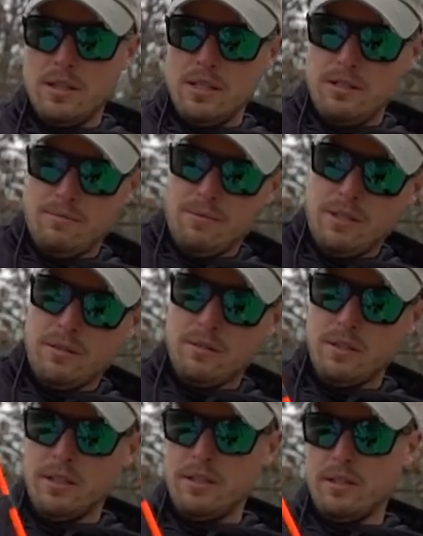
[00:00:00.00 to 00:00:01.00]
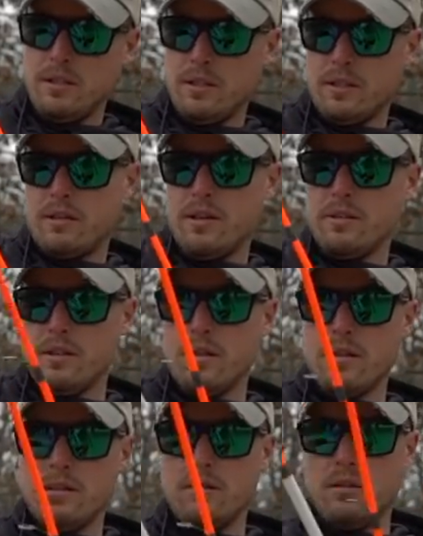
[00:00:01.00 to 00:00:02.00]
Uh, oh, right now it's tightened down like crazy.
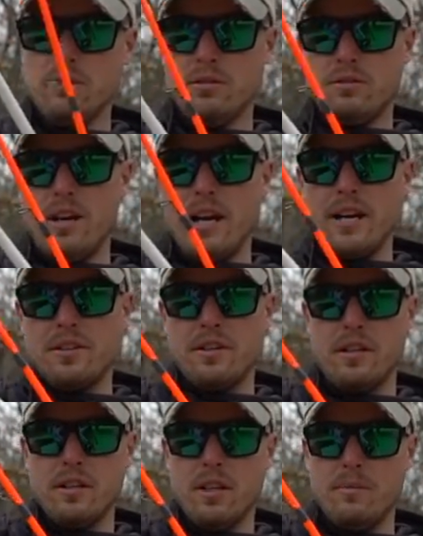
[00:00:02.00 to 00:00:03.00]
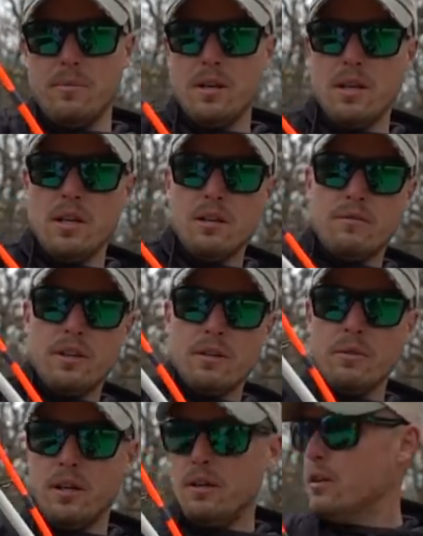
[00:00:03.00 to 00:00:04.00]
The Lew's drag actually held up fairly
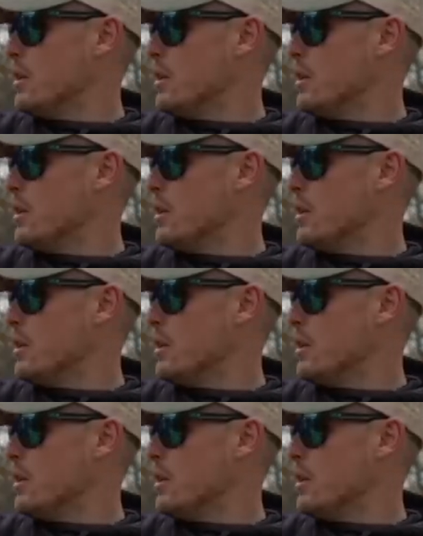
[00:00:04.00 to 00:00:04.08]
well.